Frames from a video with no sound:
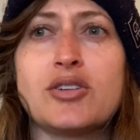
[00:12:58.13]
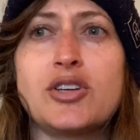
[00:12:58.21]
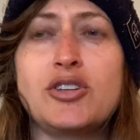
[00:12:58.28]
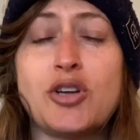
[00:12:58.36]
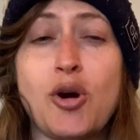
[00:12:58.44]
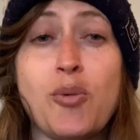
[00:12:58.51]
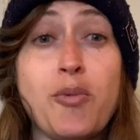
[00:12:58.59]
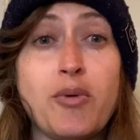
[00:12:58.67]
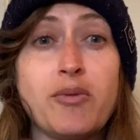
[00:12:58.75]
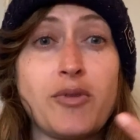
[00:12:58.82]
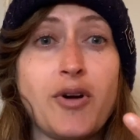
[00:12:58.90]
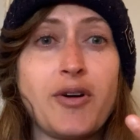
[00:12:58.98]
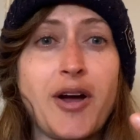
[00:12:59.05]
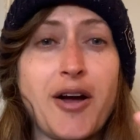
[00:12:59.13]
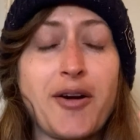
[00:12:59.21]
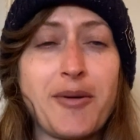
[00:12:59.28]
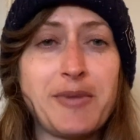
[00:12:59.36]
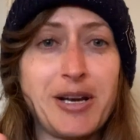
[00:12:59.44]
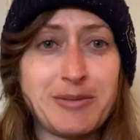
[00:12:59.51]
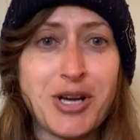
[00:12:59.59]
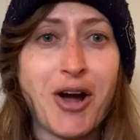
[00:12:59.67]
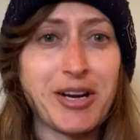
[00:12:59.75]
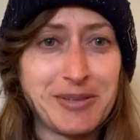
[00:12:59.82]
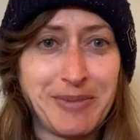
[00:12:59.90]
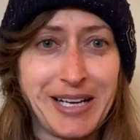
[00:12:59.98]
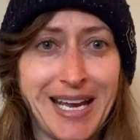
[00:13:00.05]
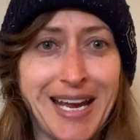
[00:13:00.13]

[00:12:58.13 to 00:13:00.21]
you know, I mean, I'm talking my